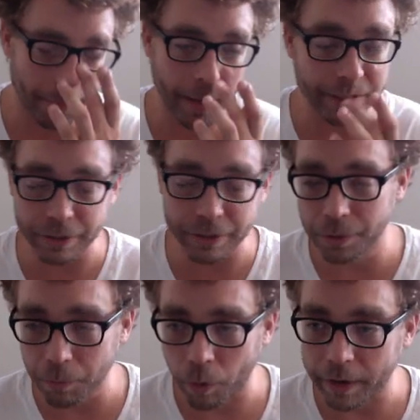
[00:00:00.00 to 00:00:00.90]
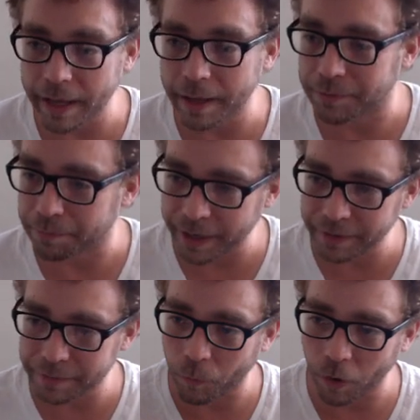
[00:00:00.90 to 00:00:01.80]
I should do more games.
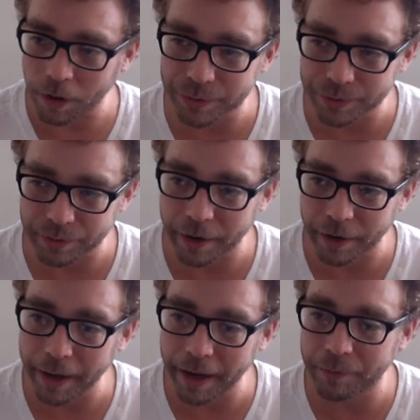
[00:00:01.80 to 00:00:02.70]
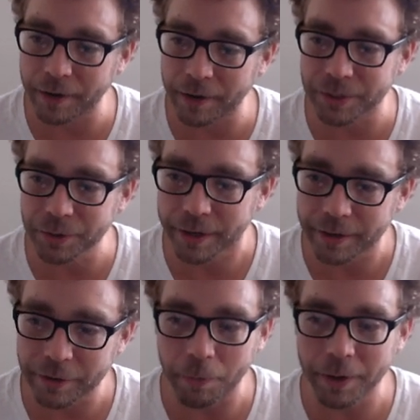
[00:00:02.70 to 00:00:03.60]
Bryce Walls was around back when I was doing
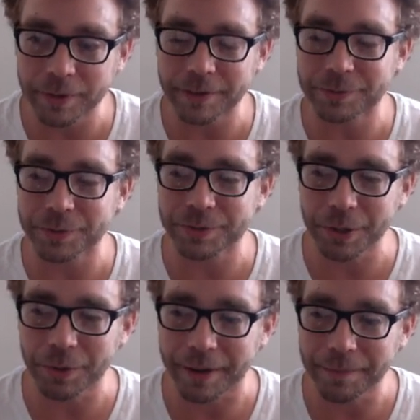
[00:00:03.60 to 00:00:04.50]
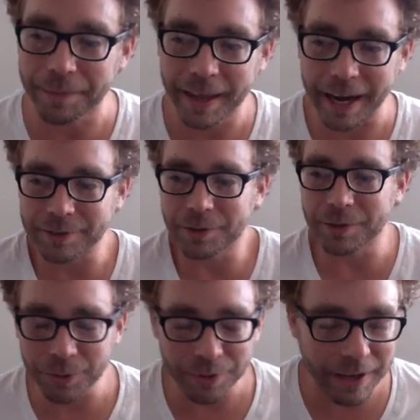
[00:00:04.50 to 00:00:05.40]
it. Nobody else was doing it, and I was
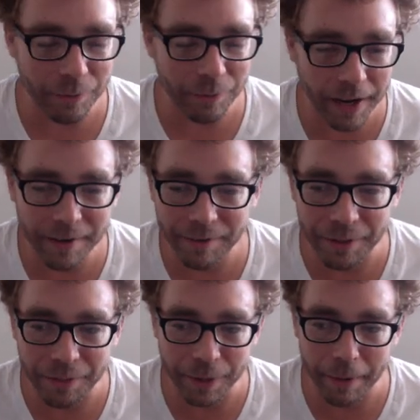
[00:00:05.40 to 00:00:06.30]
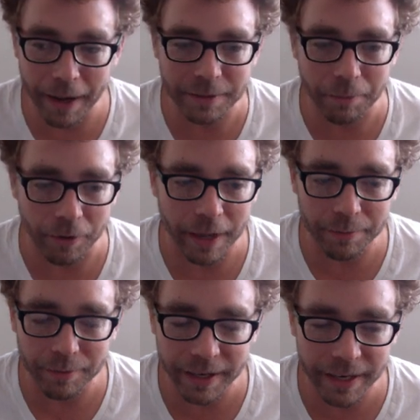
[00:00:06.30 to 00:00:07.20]
only doing like 1 out of every 3 basketball
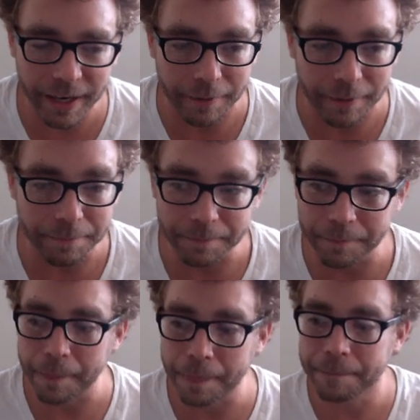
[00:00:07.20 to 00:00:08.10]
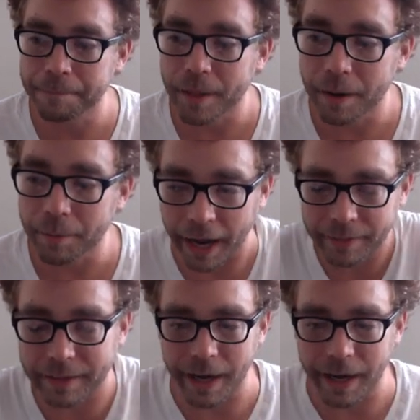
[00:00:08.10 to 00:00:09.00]
games like an idiot. But
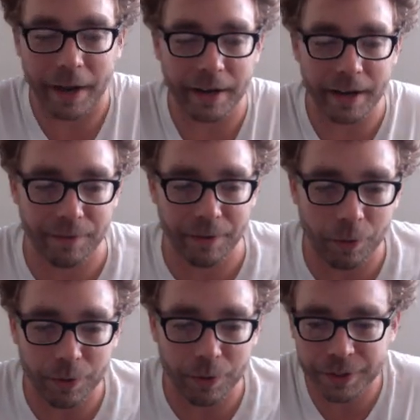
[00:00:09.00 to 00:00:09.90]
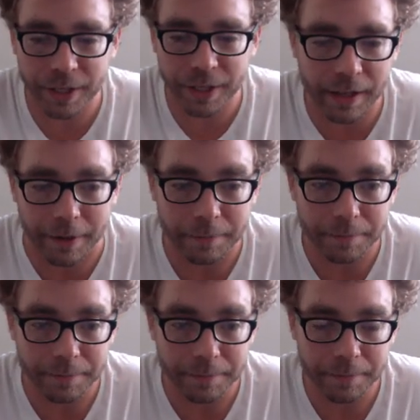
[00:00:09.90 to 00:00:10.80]
at the time, I didn't even know it was a good idea.
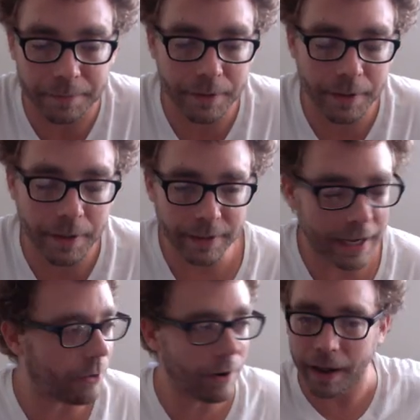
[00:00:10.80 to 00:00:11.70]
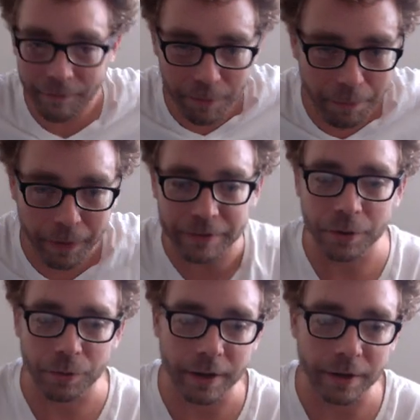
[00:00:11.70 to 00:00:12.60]
Now everybody's
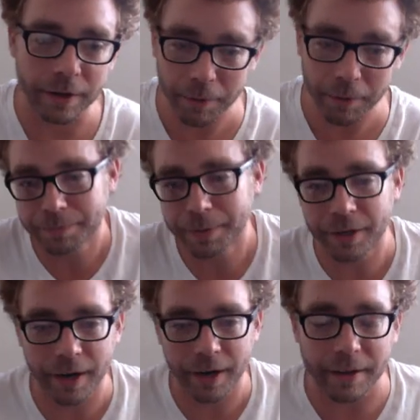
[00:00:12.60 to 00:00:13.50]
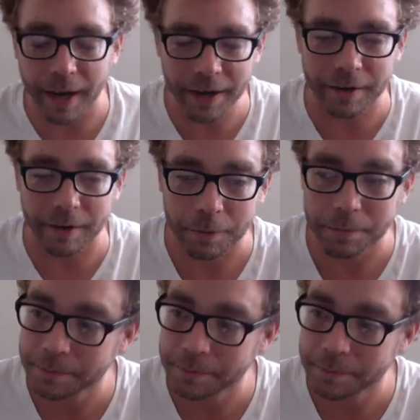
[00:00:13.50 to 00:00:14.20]
doing it, so it must have been a good idea. I didn't know.